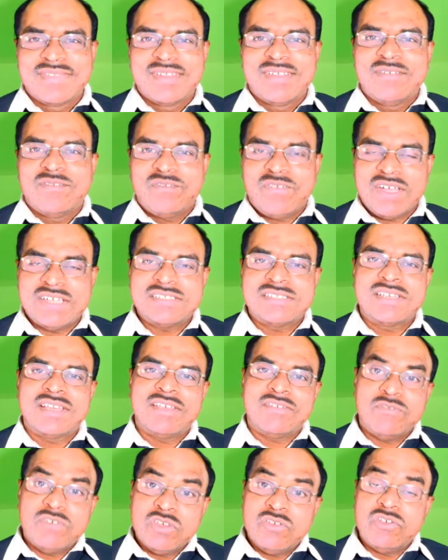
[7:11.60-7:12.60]
First,
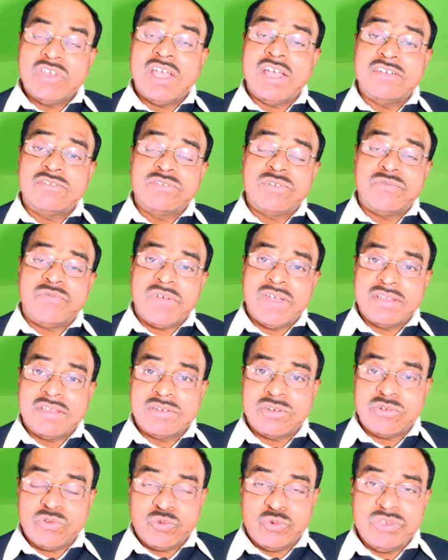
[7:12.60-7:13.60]
we have to find
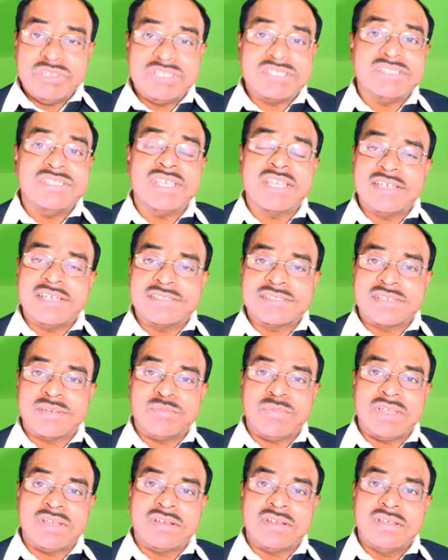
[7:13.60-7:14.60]
out who is the
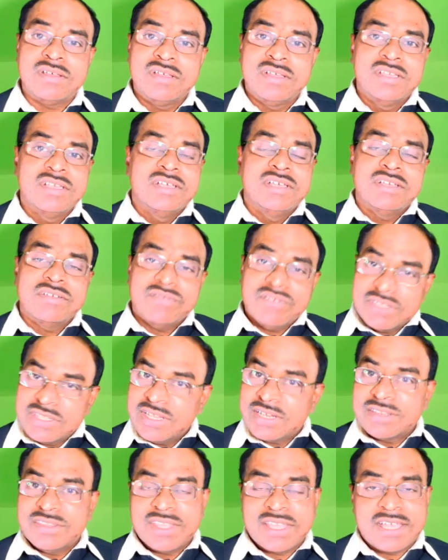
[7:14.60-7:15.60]
customer,
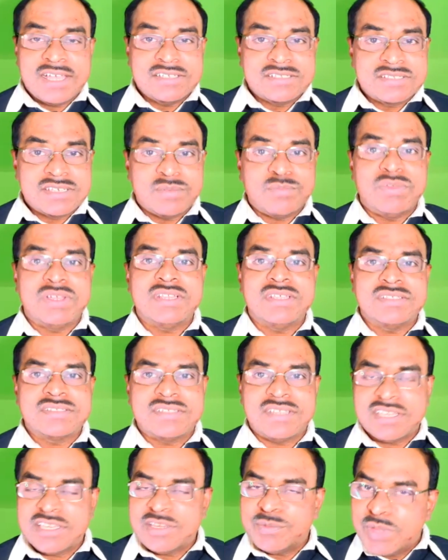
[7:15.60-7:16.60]
whether the customer is
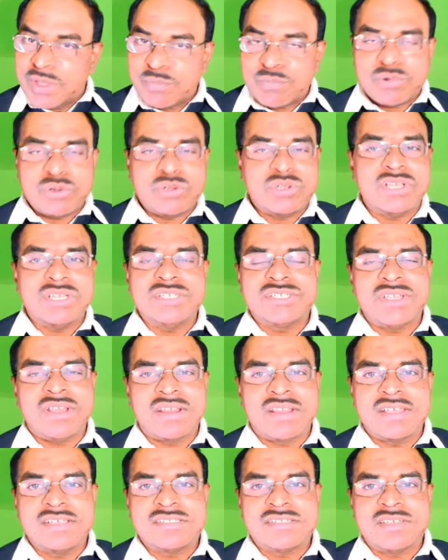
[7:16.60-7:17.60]
said to be a potential
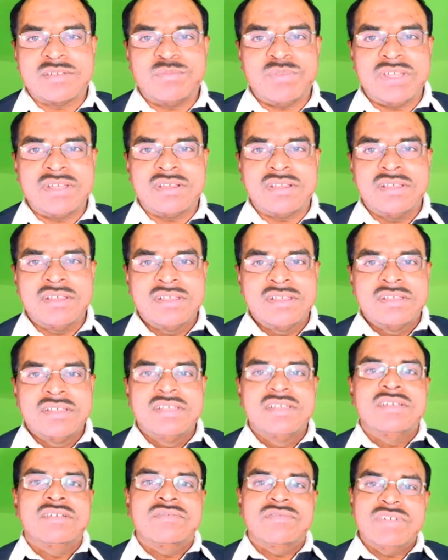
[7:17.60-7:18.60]
customer,
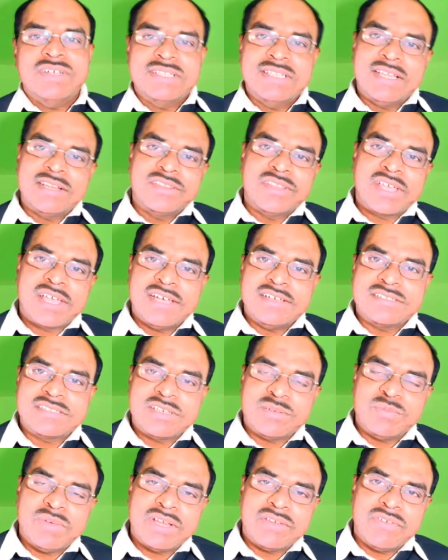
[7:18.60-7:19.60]
whether the
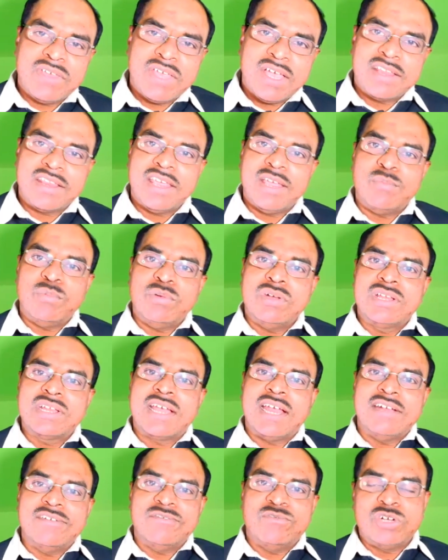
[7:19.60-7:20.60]
customer we are able to
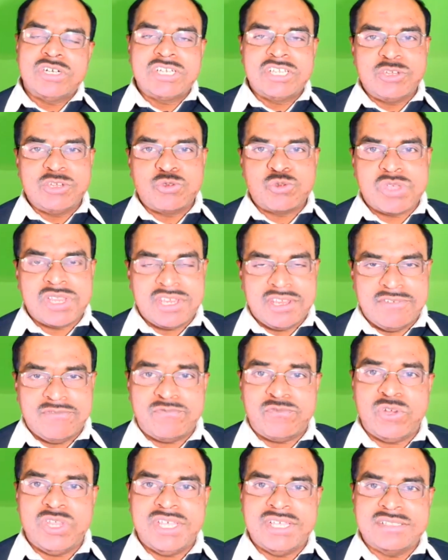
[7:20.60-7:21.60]
convert into an
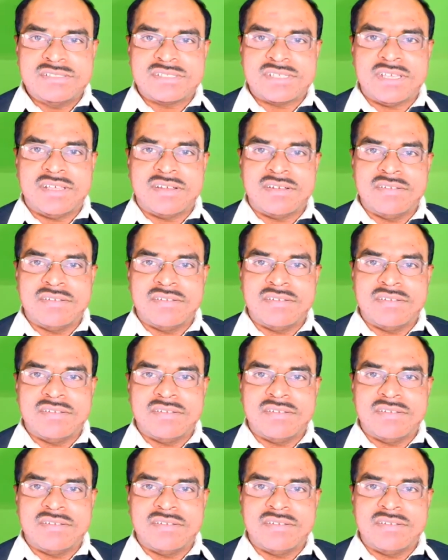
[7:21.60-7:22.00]
influencer.